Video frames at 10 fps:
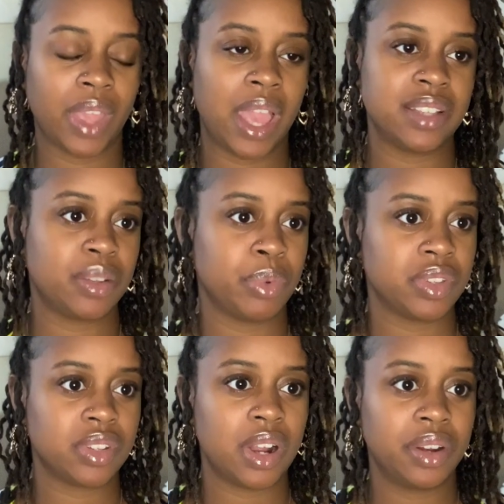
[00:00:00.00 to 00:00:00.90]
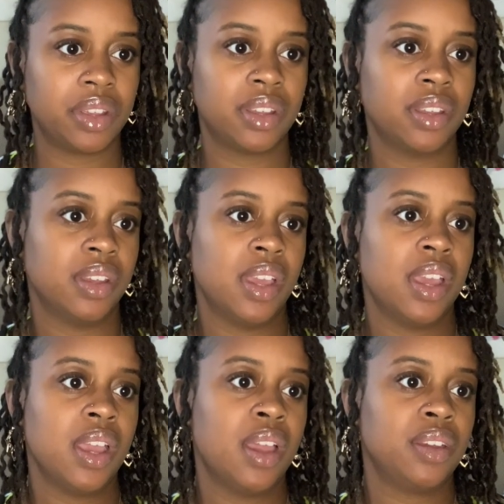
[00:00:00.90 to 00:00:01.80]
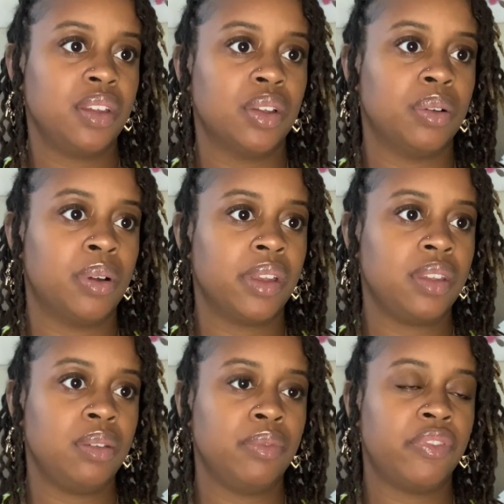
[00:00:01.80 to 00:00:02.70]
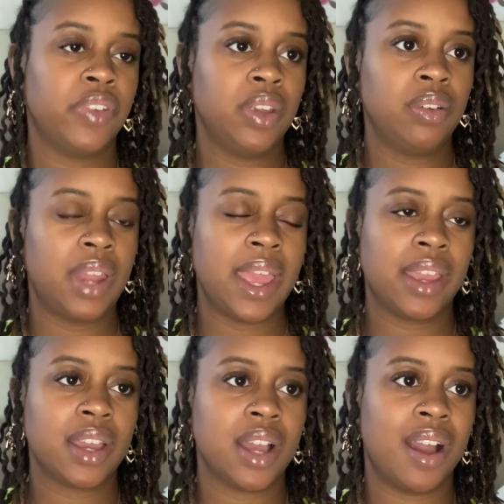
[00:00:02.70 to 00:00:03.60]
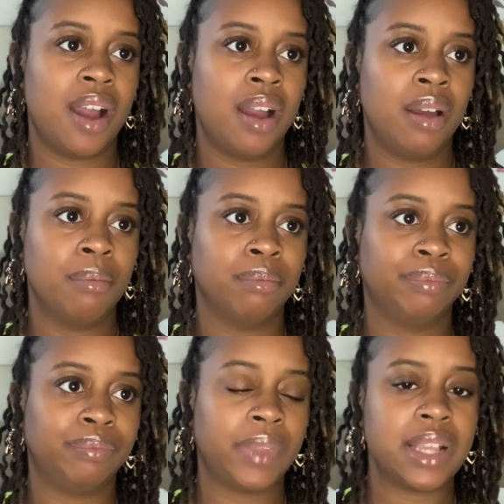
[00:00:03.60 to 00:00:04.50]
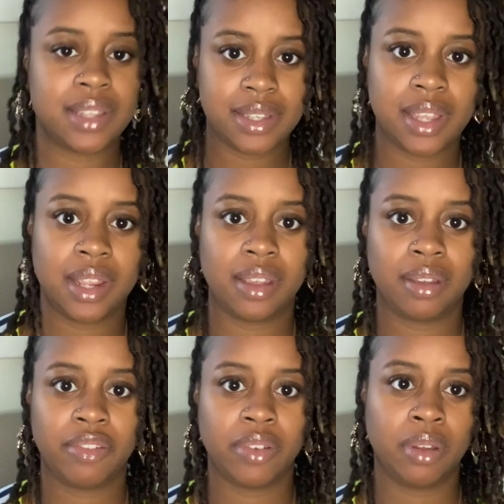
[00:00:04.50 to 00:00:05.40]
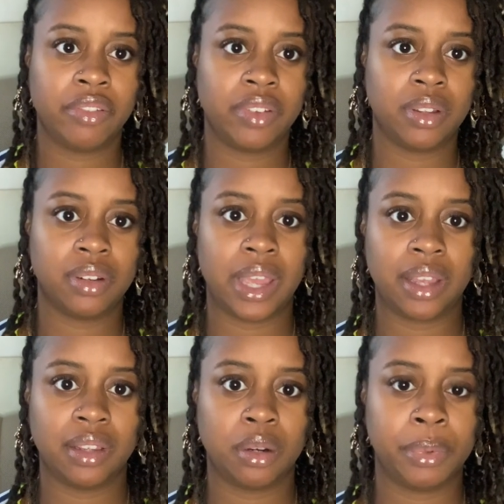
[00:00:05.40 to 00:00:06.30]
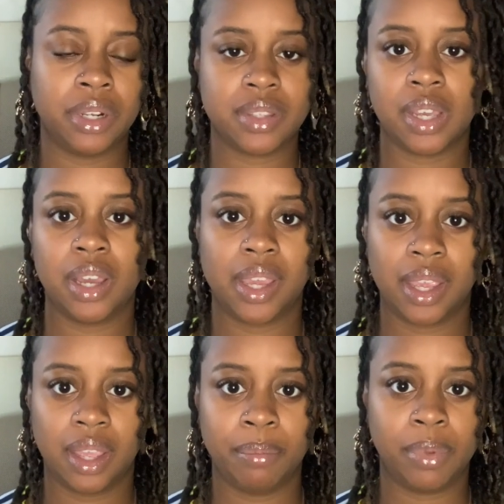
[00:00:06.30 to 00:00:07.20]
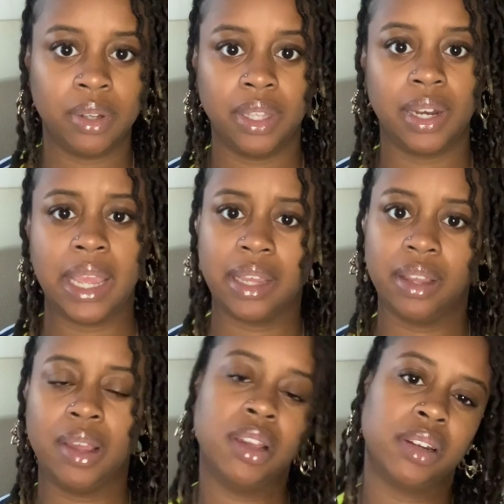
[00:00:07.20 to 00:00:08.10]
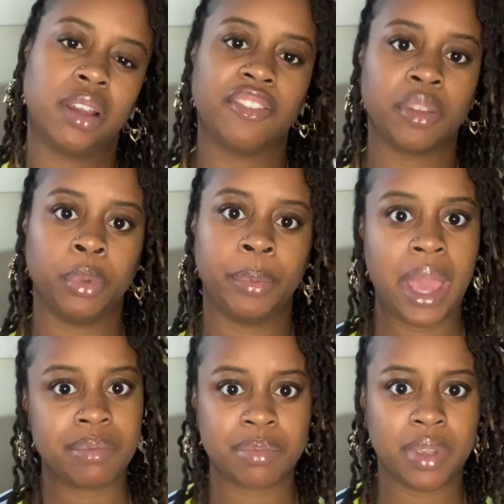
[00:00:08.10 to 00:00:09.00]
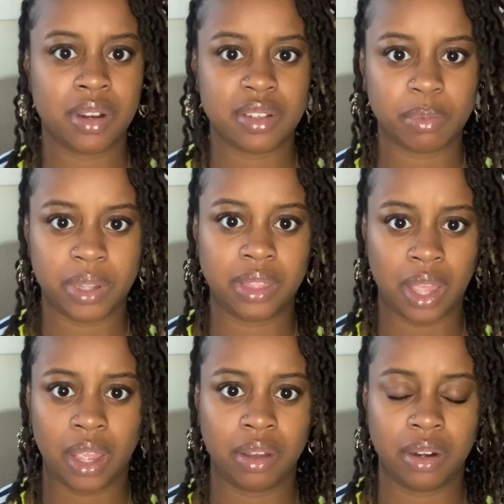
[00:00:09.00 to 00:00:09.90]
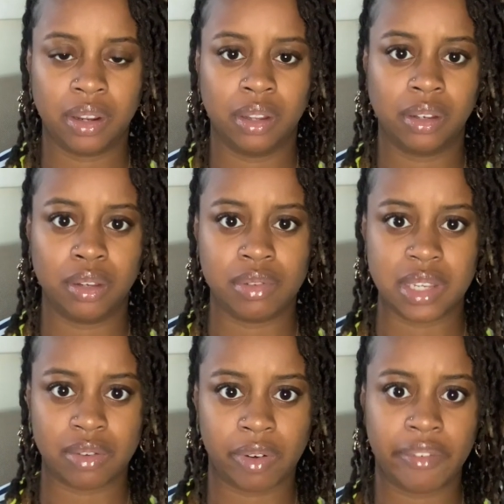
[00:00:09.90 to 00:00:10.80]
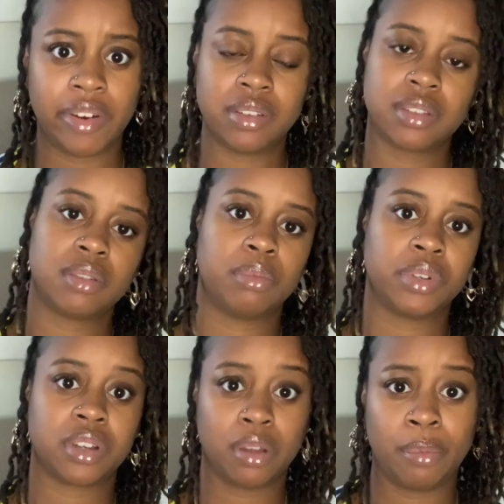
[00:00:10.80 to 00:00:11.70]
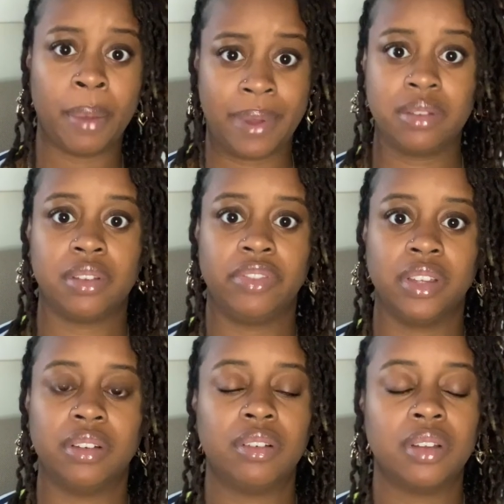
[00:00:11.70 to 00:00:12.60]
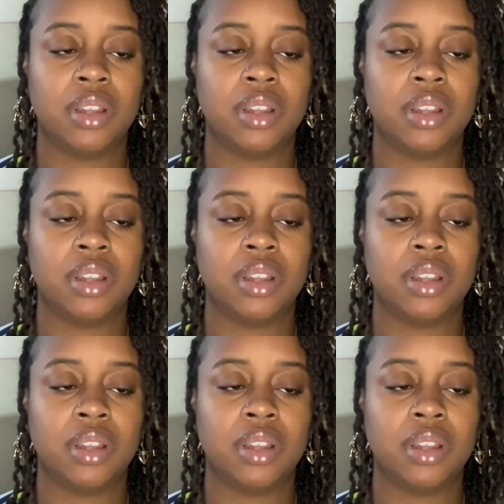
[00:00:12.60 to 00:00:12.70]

as they were starting, you feel like, as they say, you'll feel like a little bit of tugging and pulling, like an uncomfortable pap smear is what they gonna use as a reference to what you're about to feel.